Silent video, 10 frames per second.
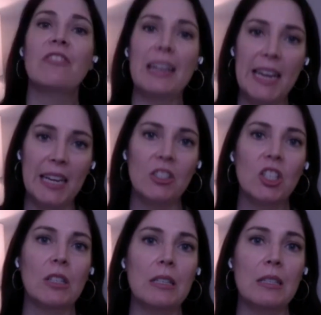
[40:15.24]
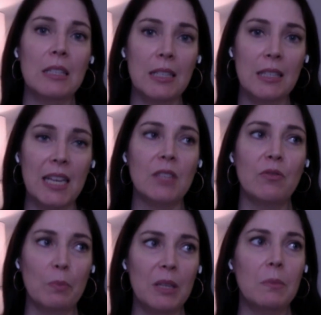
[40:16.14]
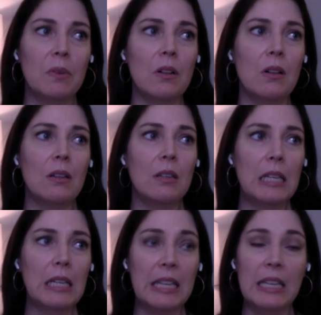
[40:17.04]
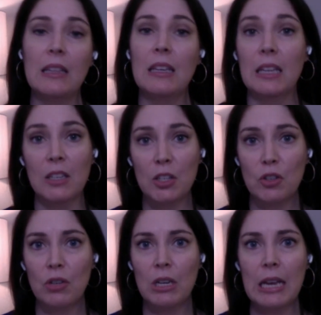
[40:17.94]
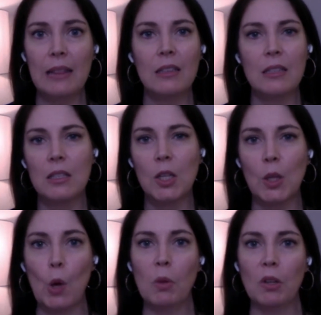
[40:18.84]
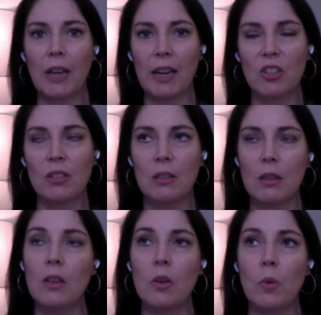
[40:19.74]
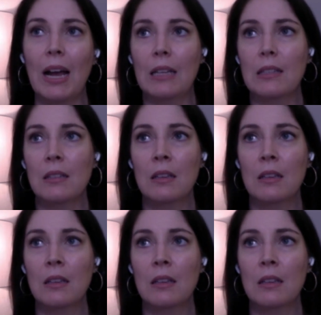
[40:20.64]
financially successful people in the industry, and this is global, not just in the US,